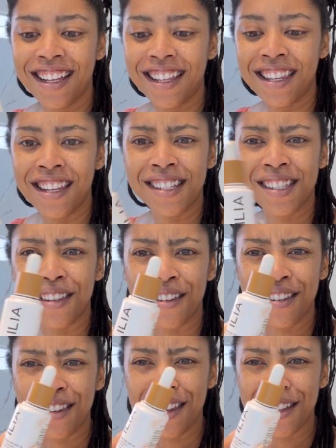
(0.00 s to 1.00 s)

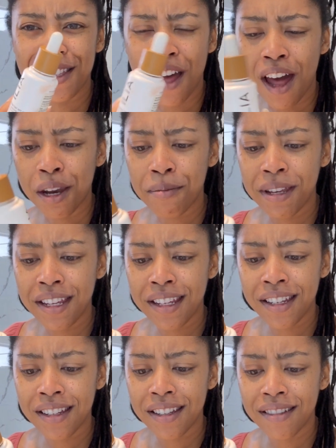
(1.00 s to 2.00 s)

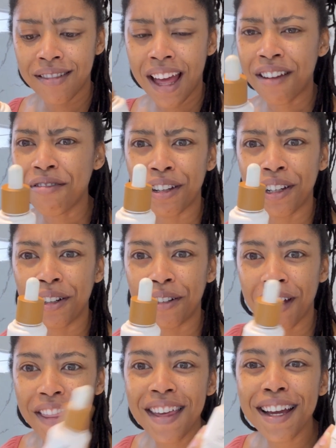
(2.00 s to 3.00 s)
Niacinamide. I don't know.
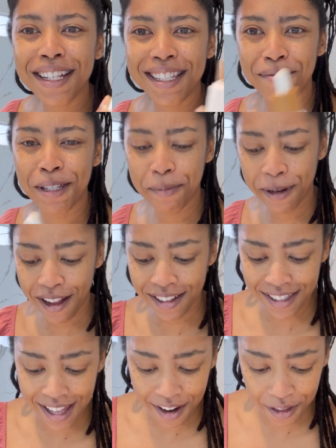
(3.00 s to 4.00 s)
I think I did mispronounce
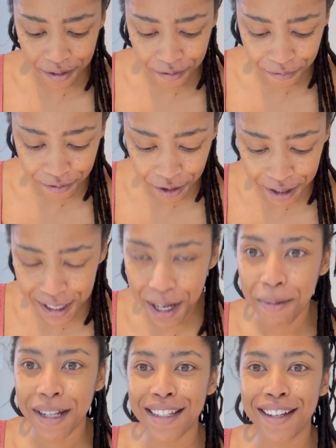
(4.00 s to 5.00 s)
that in the first
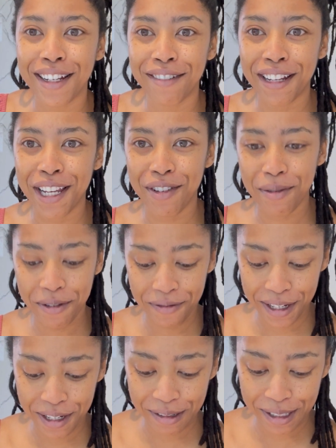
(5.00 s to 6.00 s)
time I did a Get Ready With Me
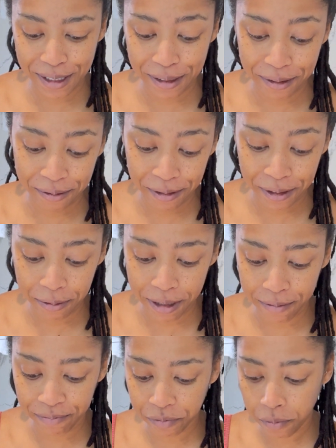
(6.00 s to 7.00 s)
video too. Oh
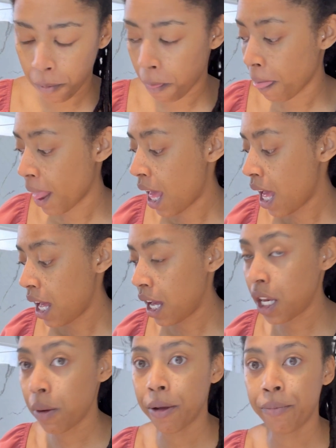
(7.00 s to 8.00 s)
well.
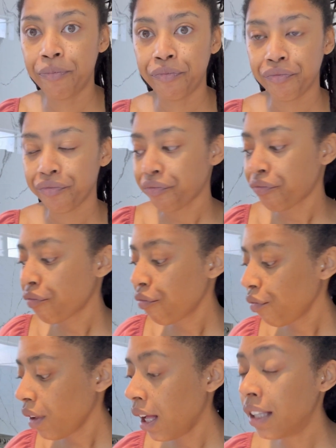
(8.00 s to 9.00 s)
Anyway,
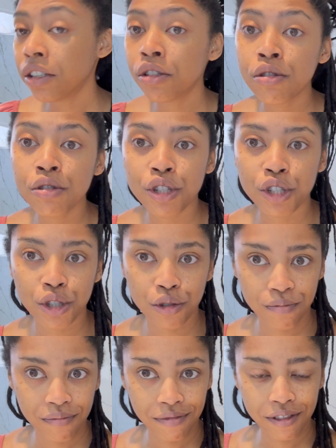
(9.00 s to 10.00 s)
a
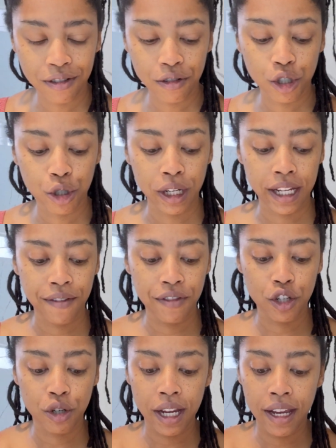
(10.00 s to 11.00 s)
little trick of the
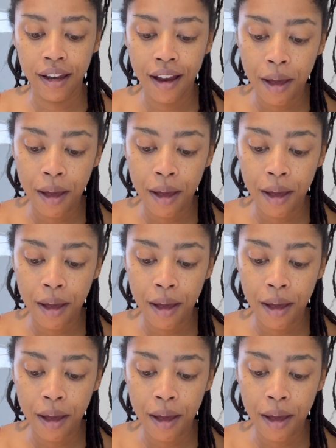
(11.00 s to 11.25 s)
trade.